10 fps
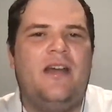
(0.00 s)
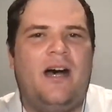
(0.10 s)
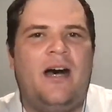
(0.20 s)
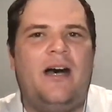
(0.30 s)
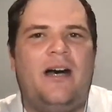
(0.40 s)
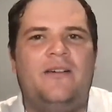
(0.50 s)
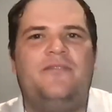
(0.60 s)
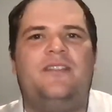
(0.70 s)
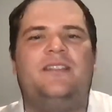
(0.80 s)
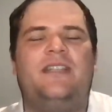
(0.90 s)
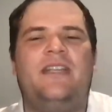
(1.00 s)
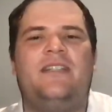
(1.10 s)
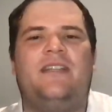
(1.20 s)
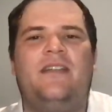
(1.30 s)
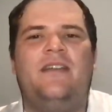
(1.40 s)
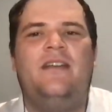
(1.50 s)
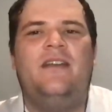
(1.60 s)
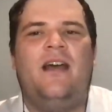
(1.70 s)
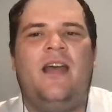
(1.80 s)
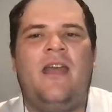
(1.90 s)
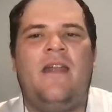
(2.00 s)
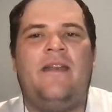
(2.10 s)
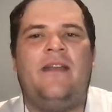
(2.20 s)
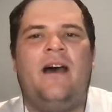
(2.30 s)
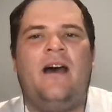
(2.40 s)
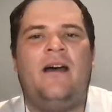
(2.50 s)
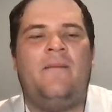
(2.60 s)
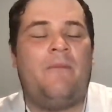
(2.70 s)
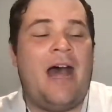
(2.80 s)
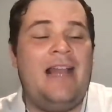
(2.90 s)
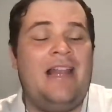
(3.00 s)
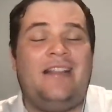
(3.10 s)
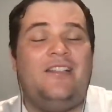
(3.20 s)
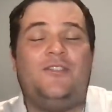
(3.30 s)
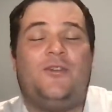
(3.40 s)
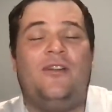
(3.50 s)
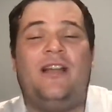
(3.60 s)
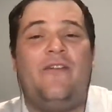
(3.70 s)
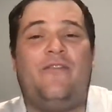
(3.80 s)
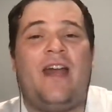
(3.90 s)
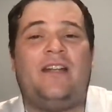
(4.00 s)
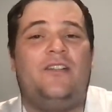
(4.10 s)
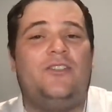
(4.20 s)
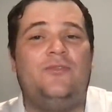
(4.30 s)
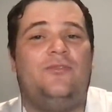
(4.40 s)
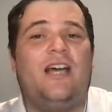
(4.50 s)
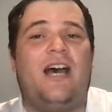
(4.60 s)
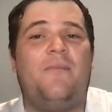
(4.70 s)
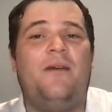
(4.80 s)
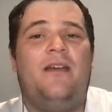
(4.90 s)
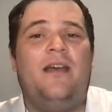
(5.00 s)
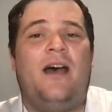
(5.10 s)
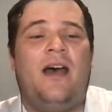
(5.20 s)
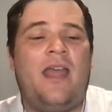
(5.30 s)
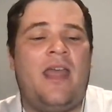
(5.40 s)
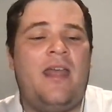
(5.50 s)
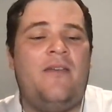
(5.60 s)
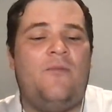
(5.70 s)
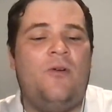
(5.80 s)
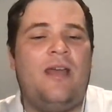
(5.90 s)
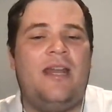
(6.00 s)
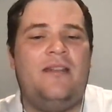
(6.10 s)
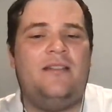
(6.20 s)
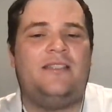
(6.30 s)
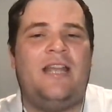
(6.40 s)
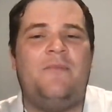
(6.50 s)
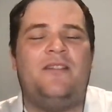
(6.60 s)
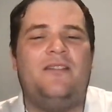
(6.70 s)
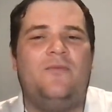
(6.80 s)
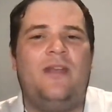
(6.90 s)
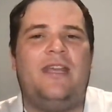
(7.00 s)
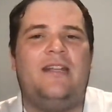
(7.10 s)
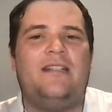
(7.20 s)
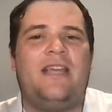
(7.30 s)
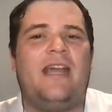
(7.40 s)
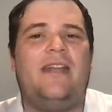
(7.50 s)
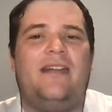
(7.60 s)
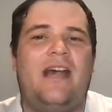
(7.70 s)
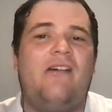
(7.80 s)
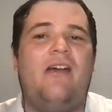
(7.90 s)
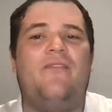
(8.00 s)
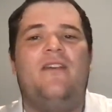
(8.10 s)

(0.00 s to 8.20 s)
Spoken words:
of the season. And I like the storyline factor too, Tom. And we'll get into the statements of the week in a second, and I'll have.